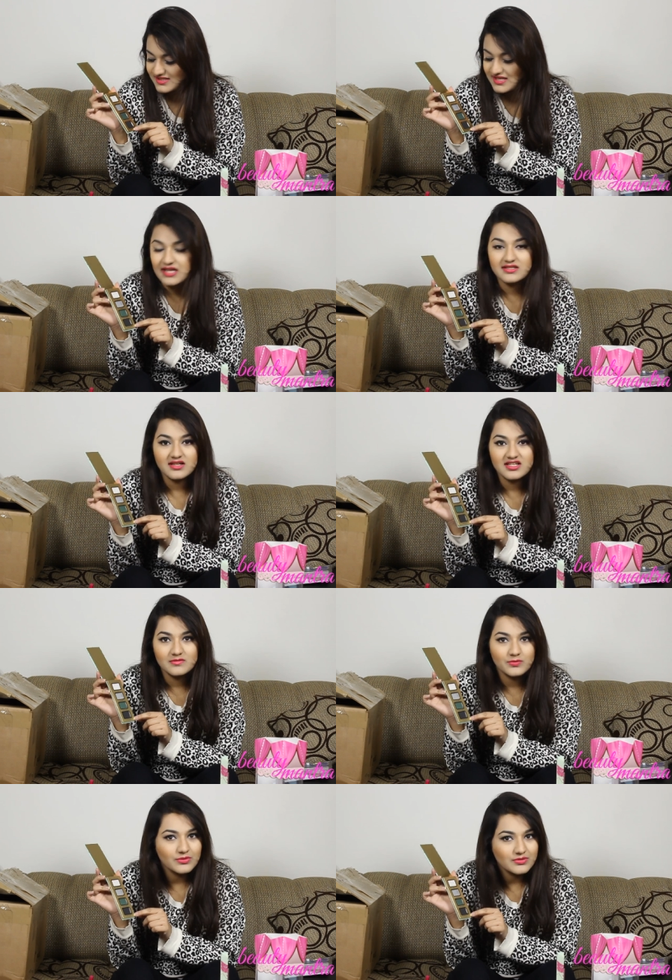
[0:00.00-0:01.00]

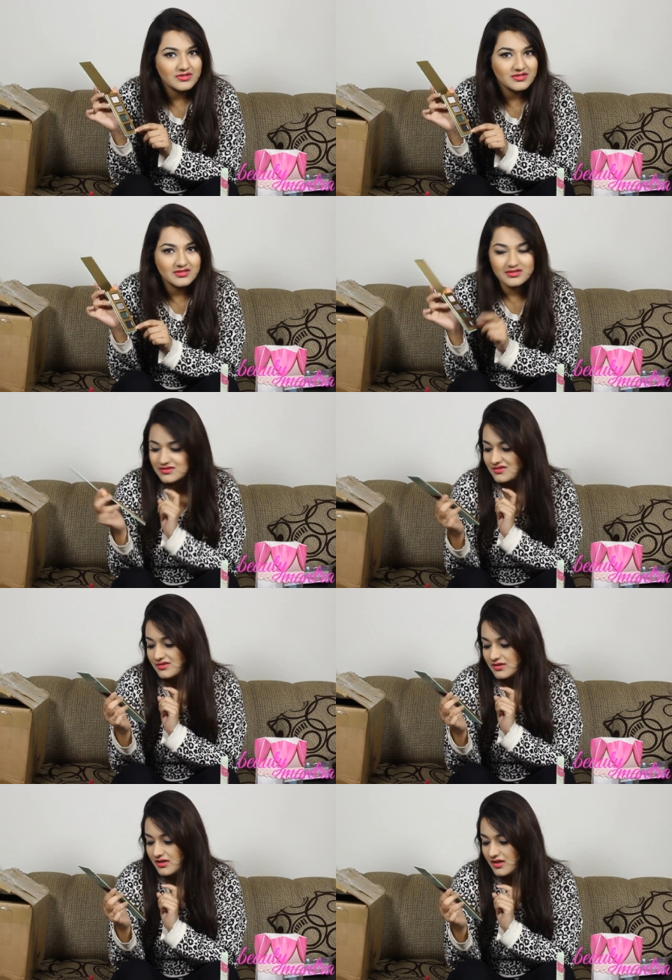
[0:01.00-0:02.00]
Santa's Boots,
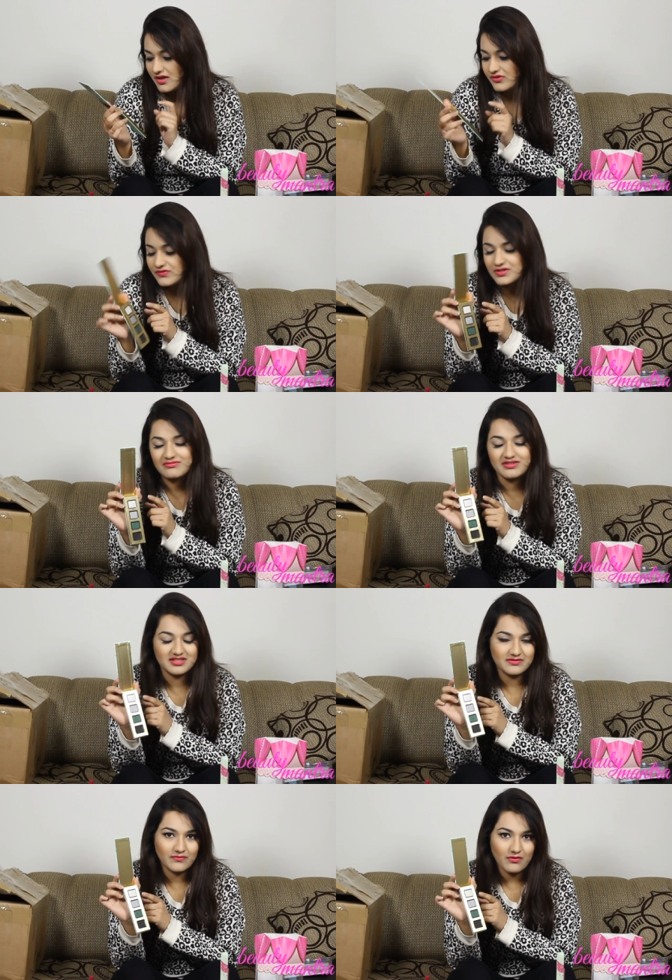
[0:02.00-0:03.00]
and first one
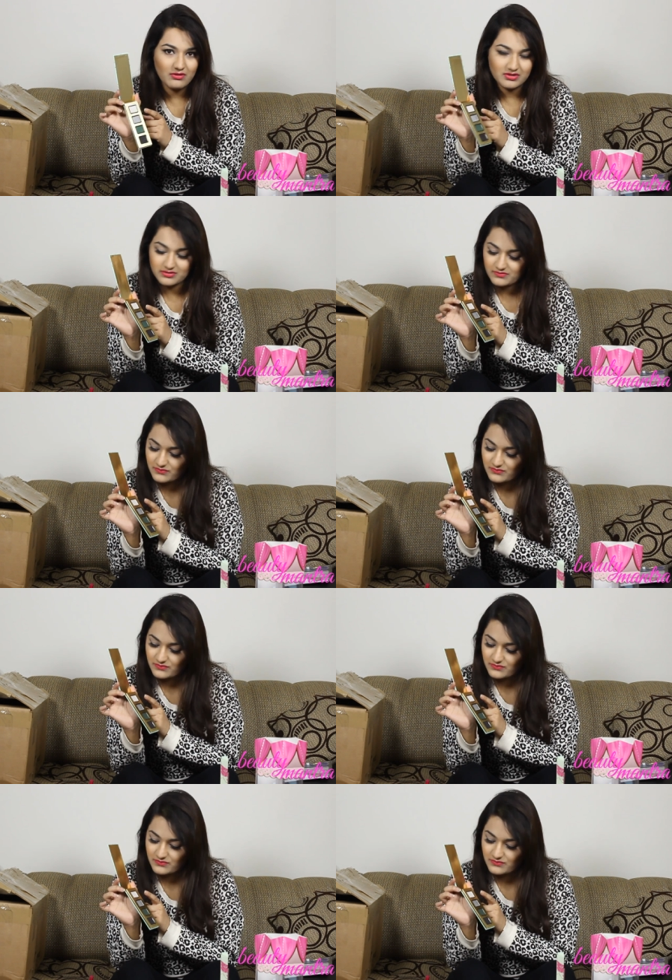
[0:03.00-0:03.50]
is Frost.